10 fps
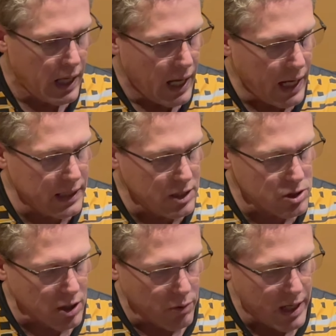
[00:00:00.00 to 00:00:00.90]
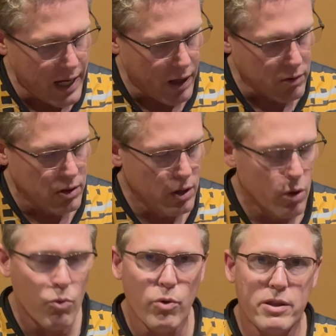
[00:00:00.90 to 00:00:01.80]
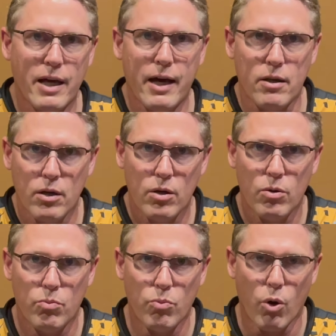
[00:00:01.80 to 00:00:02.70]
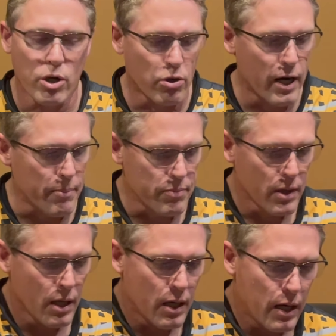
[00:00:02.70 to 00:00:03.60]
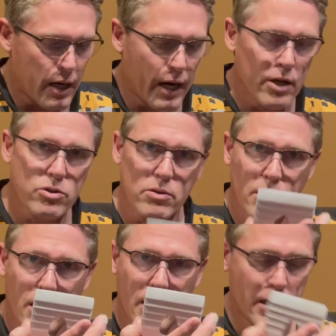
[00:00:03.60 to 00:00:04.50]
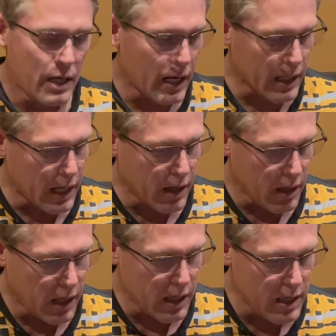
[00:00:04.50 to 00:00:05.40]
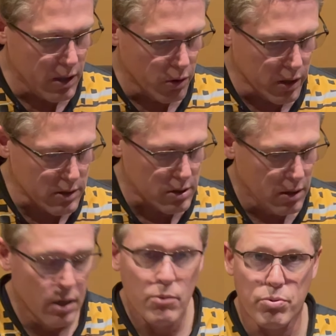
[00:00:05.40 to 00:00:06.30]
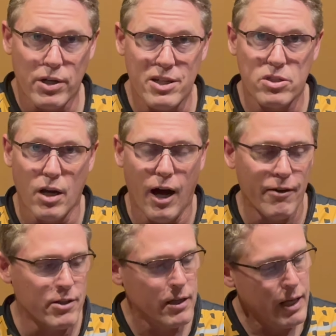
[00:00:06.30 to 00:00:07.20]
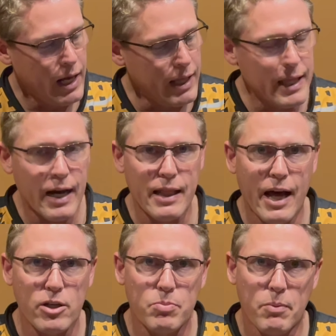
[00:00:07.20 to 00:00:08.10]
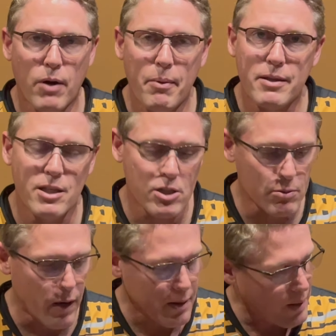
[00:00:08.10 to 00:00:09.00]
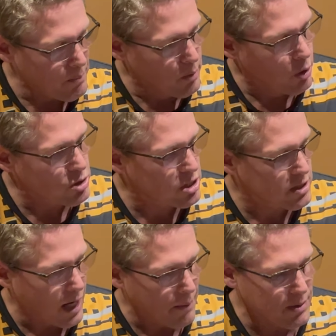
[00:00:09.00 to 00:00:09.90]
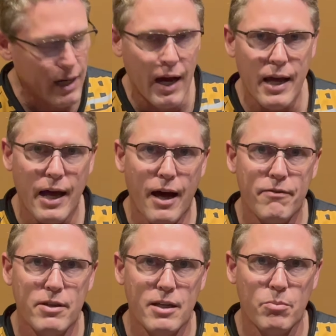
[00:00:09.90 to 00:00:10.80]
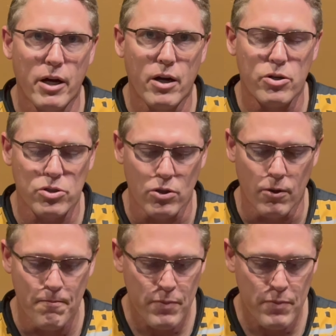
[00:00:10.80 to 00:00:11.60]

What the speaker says: and then slow down with that more grip. And then I got a heel that's pretty soft, and that allows me this is probably my most stop that I have in my arsenal.